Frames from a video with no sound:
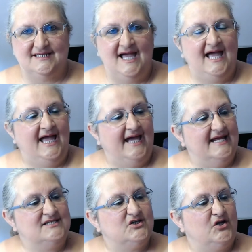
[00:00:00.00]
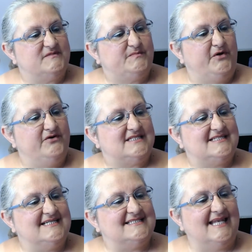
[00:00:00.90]
And antelope spirit
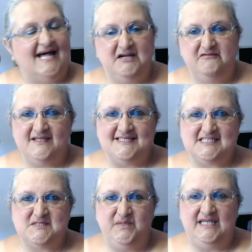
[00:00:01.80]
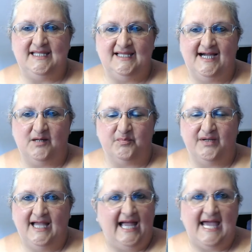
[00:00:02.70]
says life is speeding up.
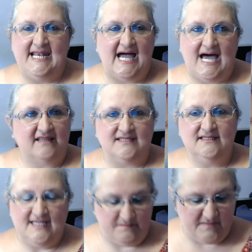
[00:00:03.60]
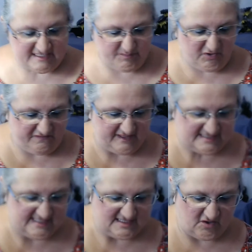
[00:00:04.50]
And I think that makes perfect
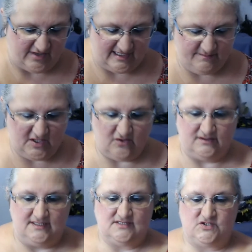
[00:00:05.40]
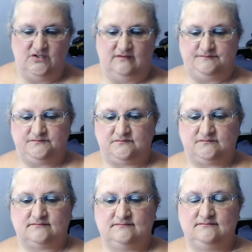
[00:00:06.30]
sense. All right, let me hold these two.
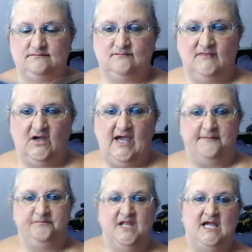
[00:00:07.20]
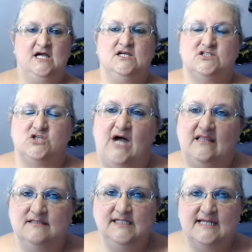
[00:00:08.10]
Okay. So I
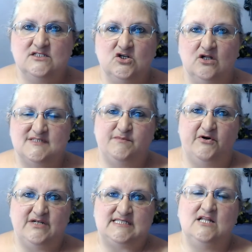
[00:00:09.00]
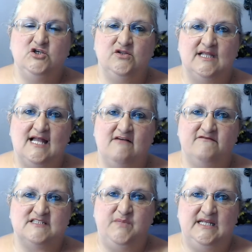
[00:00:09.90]
think antelope spirit telling you that life is
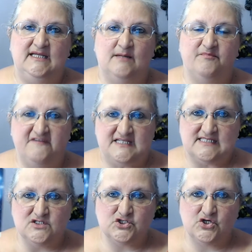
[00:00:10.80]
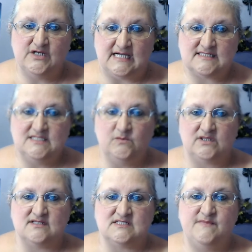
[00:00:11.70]
speeding up fits in so nicely with
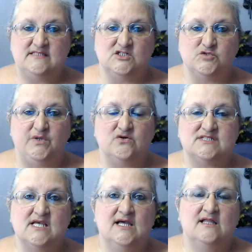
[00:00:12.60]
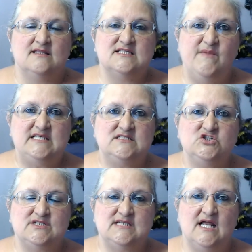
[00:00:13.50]
this message, because this message
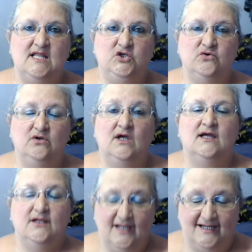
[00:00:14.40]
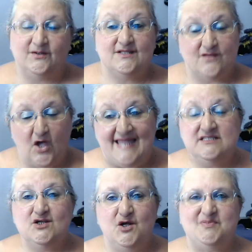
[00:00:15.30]
is telling you, the
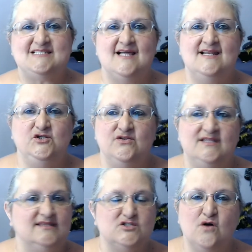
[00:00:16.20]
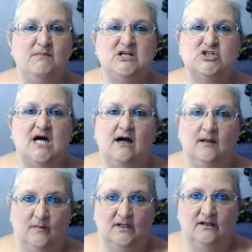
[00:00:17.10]
antelope is telling you that there's not much
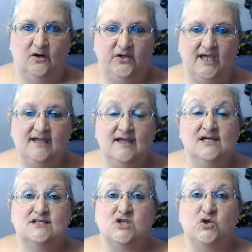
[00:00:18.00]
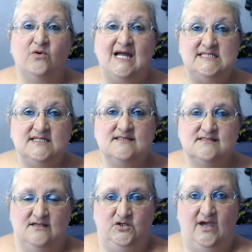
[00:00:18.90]
time. Okay, so your ideas
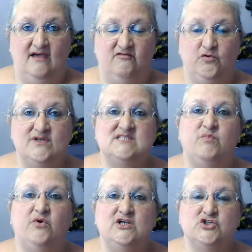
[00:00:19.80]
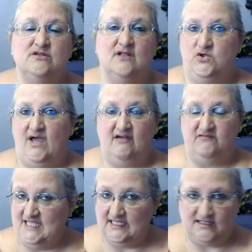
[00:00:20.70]
that you have, your inspiration that you have,
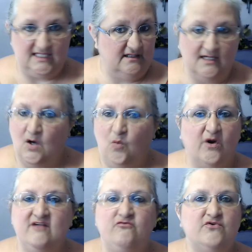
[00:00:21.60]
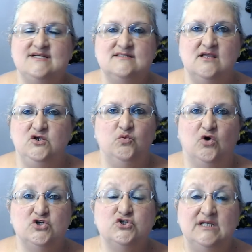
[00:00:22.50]
the whatever it is that you
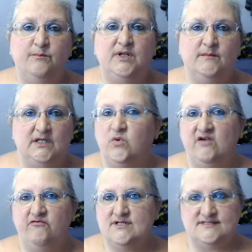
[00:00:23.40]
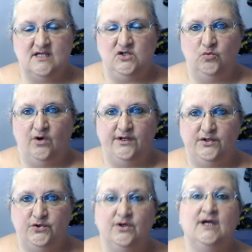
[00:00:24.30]
want to implement, whatever it is that you want to
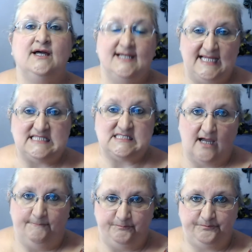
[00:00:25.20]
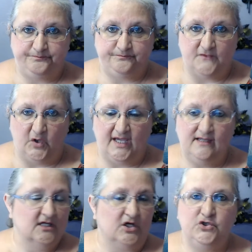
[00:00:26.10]
do, it's time. Okay,
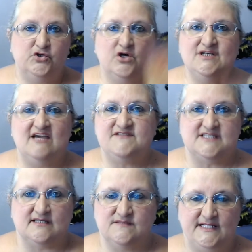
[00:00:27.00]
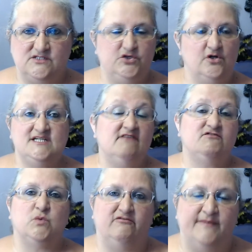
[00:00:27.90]
you don't have 6 months, you don't have
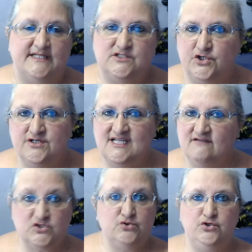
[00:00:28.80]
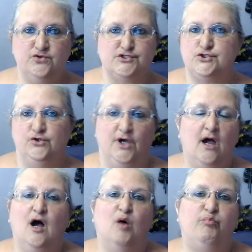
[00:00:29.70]
12 months, you don't have 2 years to
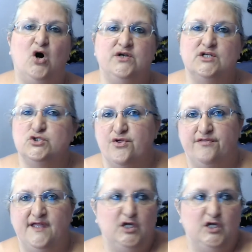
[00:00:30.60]
ponder, to think, to